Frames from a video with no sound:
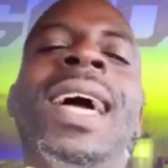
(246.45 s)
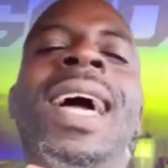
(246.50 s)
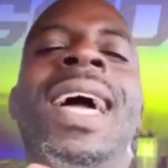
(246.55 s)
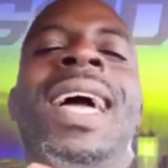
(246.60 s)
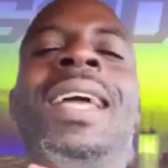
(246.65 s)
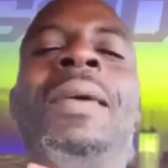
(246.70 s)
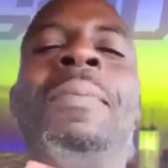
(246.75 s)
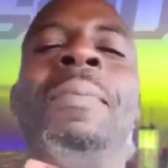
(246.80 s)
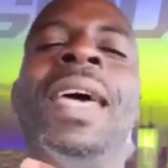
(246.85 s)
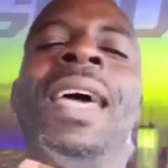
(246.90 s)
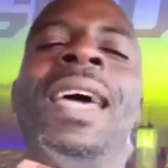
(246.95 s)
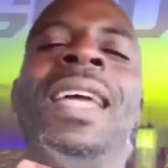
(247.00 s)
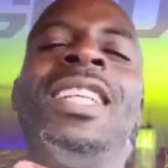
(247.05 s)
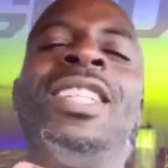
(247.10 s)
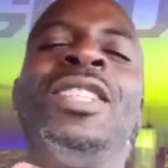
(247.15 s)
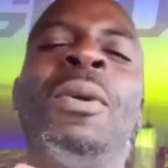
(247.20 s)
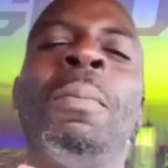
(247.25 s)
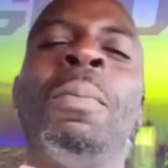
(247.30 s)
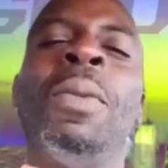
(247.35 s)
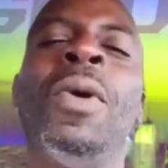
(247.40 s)
Hey, man,
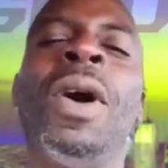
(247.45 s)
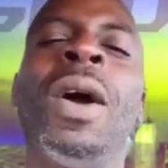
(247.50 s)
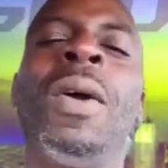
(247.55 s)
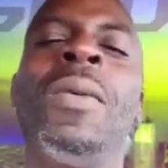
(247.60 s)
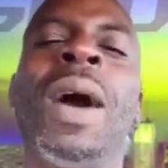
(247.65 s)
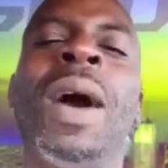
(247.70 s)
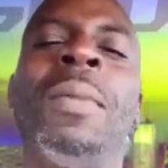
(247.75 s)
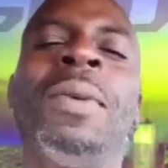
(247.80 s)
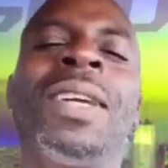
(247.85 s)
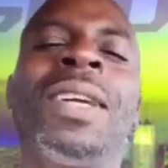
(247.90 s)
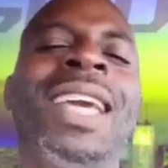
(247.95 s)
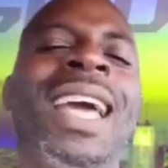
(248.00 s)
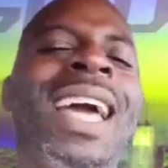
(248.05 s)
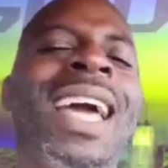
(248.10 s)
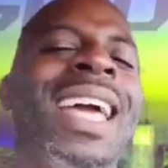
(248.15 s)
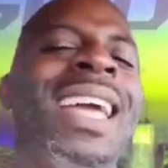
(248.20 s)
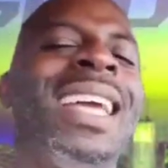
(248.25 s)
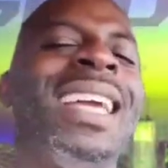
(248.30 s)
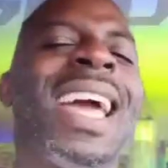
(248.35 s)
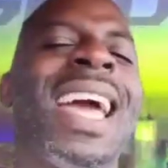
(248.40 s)
it's your boy, Robert
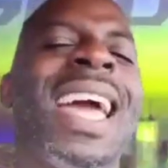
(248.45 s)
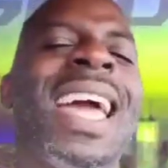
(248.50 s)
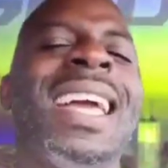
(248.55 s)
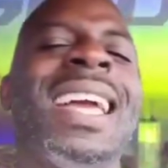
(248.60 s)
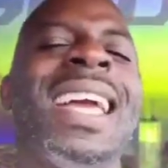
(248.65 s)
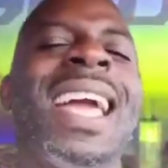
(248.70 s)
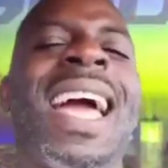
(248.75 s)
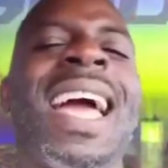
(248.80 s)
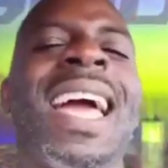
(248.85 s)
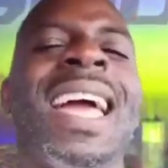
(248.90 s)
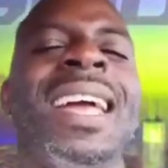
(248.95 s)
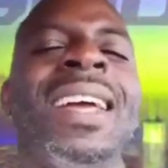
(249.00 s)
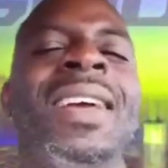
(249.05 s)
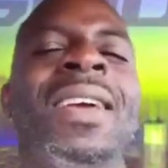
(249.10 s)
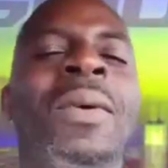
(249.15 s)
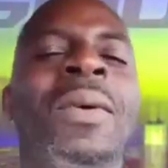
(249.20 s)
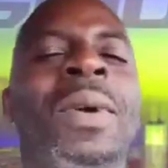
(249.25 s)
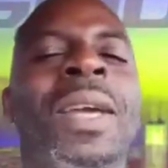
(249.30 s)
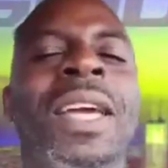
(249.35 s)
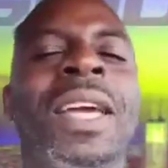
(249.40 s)
Kane. Kane Gang,
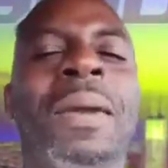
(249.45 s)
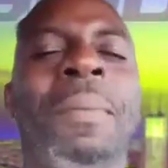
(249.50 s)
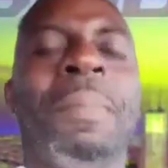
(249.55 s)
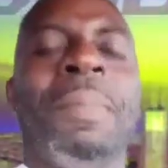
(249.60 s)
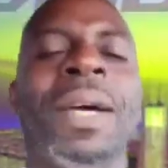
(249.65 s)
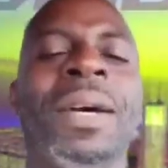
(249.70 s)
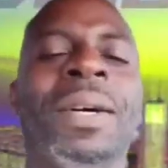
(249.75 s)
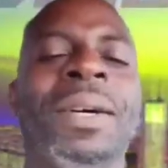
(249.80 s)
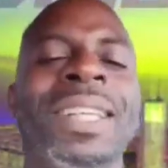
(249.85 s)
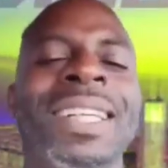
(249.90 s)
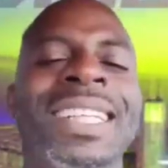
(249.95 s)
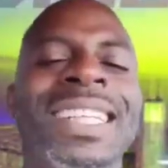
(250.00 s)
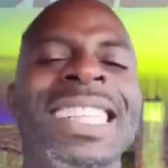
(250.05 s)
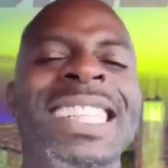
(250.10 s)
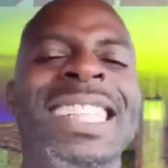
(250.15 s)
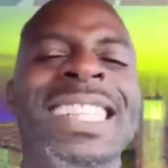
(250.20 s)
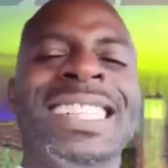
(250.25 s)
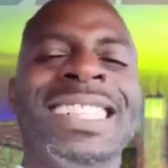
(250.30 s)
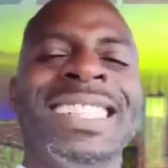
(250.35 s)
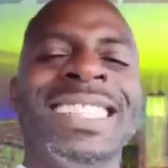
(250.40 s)
we in the building.
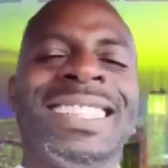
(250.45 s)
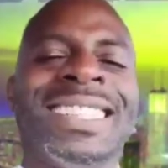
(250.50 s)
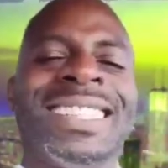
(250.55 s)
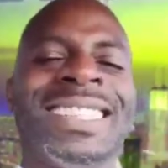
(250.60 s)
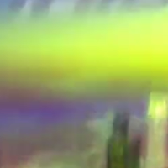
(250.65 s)
Yeah.